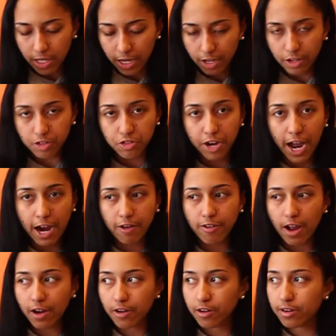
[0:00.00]
like your track
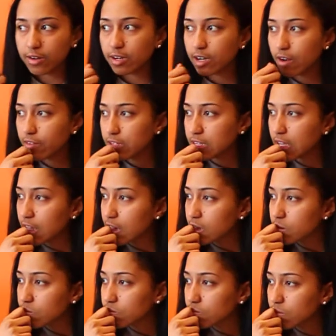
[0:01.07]
record and
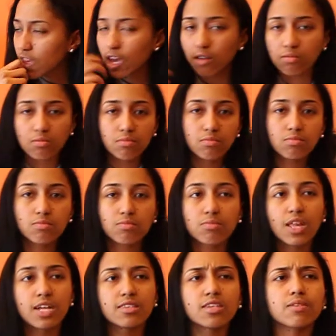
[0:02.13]
everything. Yeah,
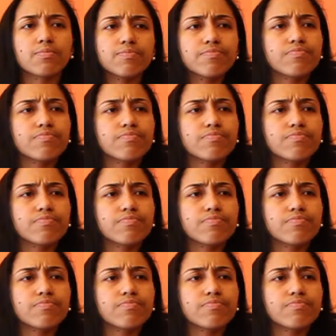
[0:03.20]
that's it.